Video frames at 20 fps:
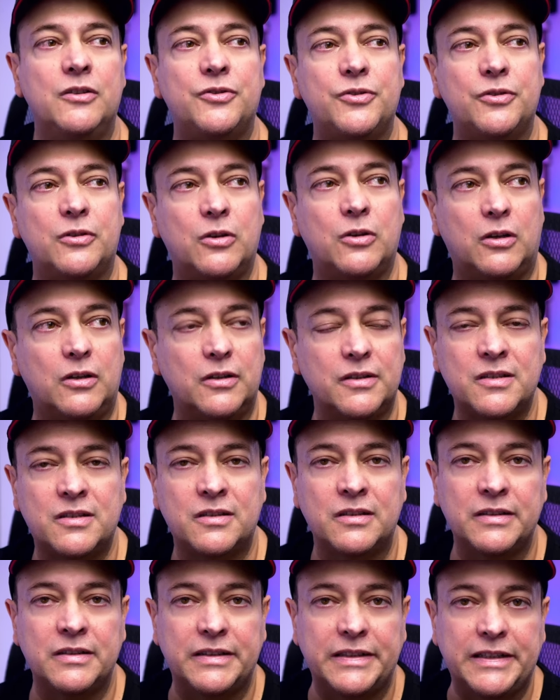to
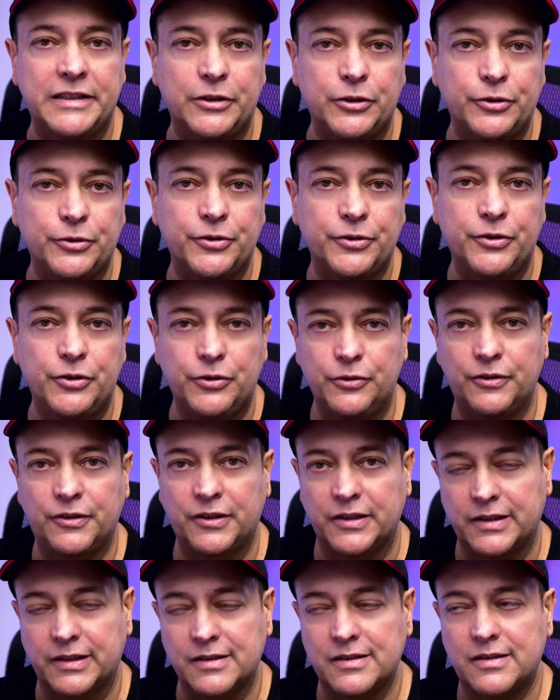constantly learn new
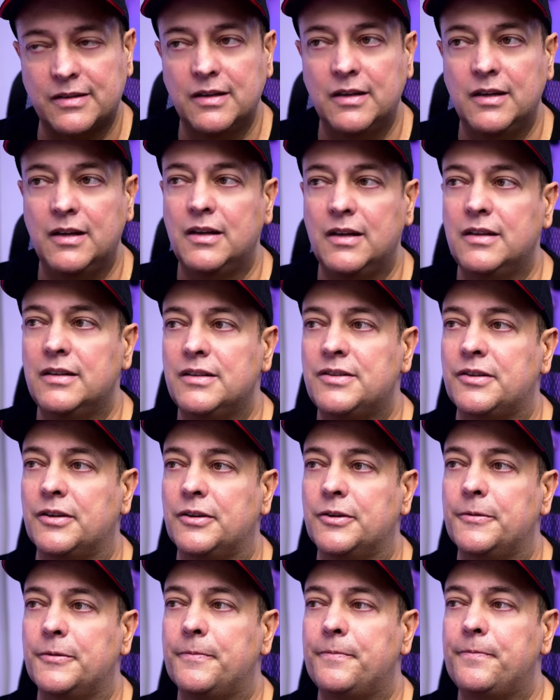things.
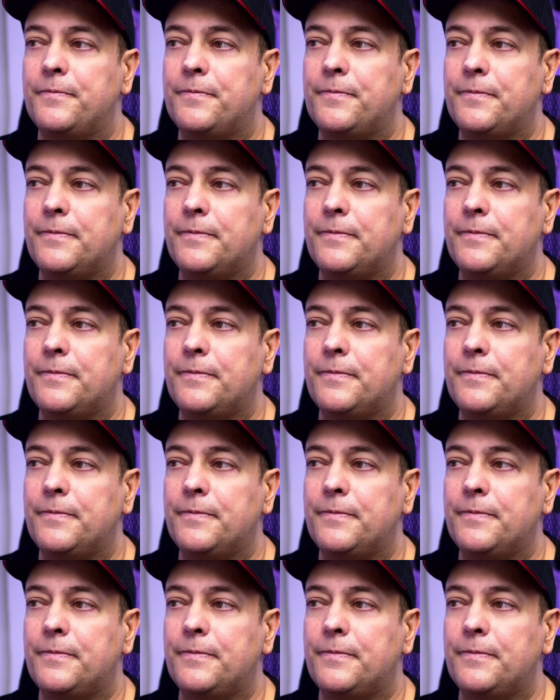So